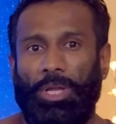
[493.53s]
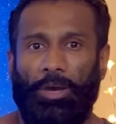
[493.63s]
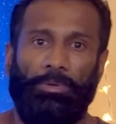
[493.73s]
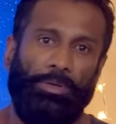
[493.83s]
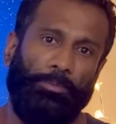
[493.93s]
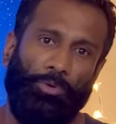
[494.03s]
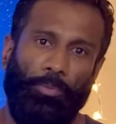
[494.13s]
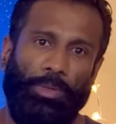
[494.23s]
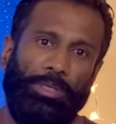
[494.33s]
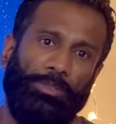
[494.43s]
our
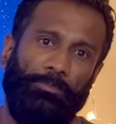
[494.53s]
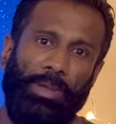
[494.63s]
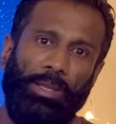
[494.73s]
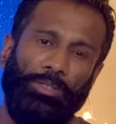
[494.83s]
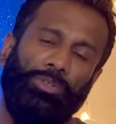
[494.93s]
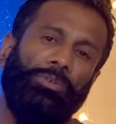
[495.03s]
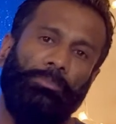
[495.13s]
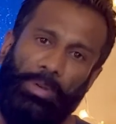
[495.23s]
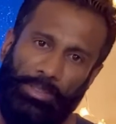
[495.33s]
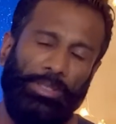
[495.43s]
topic is back, so
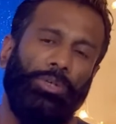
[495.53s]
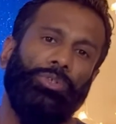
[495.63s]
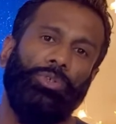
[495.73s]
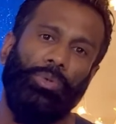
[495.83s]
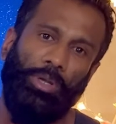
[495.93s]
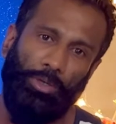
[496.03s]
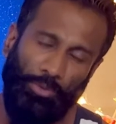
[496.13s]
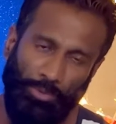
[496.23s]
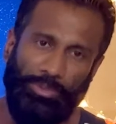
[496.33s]
back day also you can do